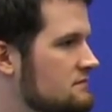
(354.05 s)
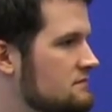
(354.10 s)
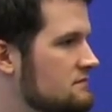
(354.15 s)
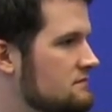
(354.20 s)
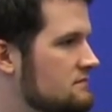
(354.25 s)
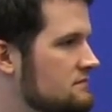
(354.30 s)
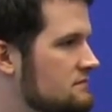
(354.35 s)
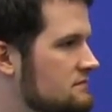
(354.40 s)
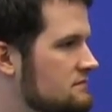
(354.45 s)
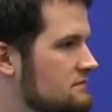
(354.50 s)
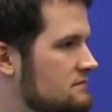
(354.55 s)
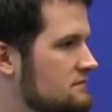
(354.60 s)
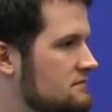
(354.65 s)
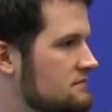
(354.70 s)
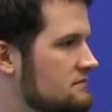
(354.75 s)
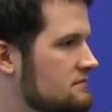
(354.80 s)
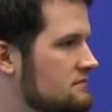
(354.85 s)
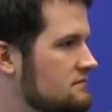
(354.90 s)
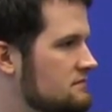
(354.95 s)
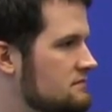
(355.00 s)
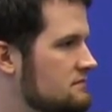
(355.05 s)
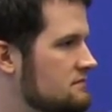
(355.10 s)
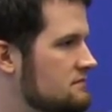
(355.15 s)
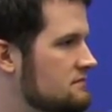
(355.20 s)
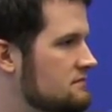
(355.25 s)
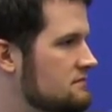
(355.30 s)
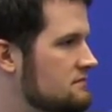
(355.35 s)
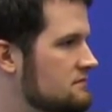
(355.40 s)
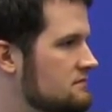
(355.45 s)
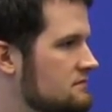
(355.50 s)

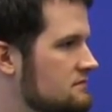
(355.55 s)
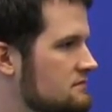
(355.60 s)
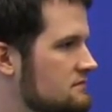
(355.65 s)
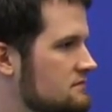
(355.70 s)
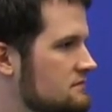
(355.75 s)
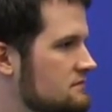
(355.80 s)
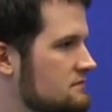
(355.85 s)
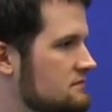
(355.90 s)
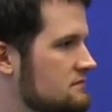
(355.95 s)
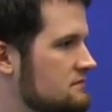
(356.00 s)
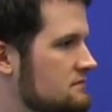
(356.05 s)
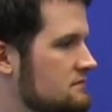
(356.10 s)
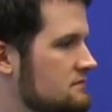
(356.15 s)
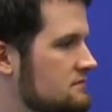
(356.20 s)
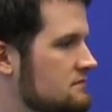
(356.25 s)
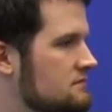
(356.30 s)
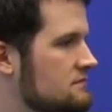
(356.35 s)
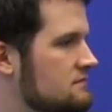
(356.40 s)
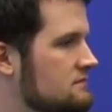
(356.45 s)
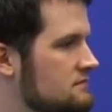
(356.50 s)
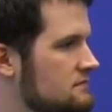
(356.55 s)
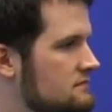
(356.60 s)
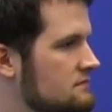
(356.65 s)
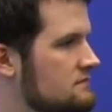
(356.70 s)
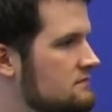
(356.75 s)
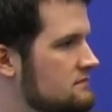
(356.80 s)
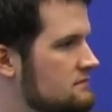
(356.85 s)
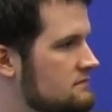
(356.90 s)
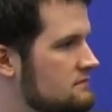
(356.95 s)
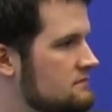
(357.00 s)

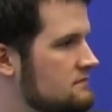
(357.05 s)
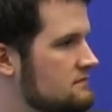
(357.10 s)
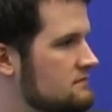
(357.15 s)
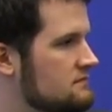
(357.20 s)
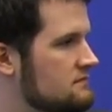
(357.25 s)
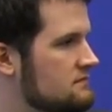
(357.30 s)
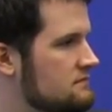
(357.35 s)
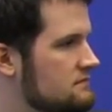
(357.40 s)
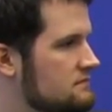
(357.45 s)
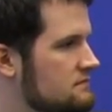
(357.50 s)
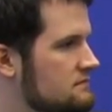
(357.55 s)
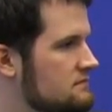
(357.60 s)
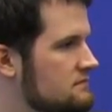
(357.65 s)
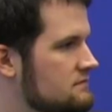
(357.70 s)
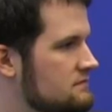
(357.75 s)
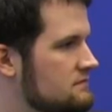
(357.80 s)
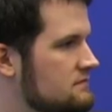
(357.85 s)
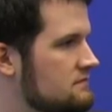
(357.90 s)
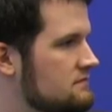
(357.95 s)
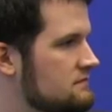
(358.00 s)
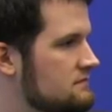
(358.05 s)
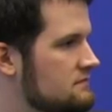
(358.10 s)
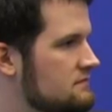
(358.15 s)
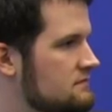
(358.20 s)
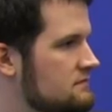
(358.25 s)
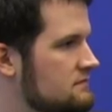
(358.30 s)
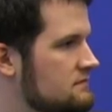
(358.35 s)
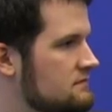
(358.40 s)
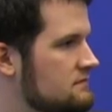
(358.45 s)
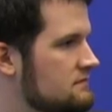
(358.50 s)

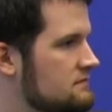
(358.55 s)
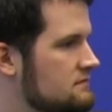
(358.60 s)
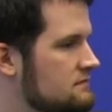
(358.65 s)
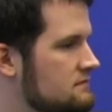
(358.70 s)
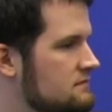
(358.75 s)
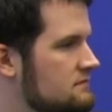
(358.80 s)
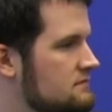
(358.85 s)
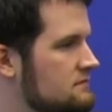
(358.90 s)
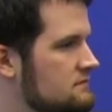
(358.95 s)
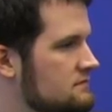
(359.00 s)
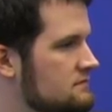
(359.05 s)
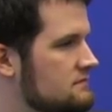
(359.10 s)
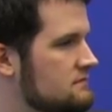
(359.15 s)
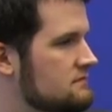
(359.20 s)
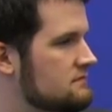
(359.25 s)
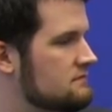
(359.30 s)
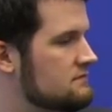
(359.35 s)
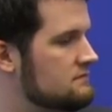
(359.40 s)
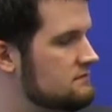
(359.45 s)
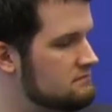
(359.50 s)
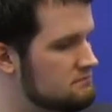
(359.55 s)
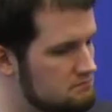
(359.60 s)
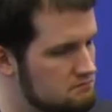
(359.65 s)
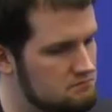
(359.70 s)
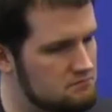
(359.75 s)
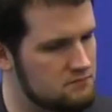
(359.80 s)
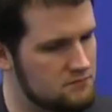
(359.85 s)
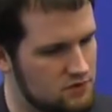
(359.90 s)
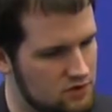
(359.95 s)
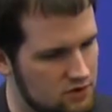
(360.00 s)

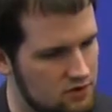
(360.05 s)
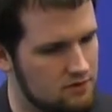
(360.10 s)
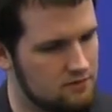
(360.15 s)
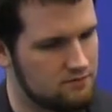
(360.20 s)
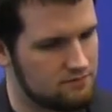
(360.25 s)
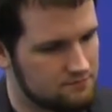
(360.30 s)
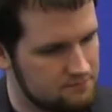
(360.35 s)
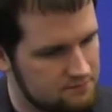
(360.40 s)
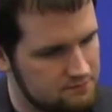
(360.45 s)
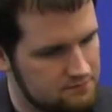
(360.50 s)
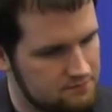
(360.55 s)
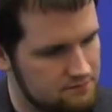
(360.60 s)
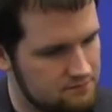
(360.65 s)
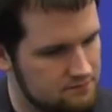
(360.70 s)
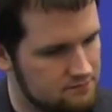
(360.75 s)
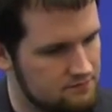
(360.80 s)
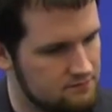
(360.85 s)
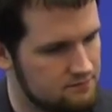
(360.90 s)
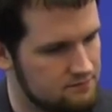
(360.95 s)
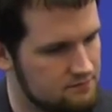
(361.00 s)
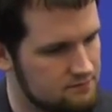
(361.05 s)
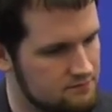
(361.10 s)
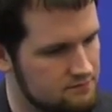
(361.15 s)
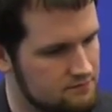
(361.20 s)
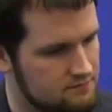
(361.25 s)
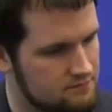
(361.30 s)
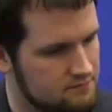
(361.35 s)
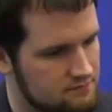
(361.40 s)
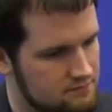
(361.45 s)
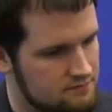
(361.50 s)

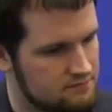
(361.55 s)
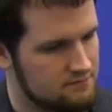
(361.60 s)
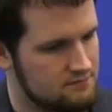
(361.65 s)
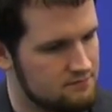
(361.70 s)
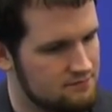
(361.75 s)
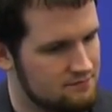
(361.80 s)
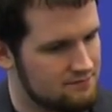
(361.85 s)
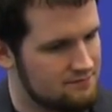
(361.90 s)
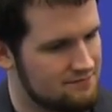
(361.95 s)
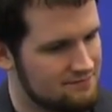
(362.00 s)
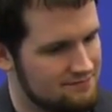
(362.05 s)
(silent)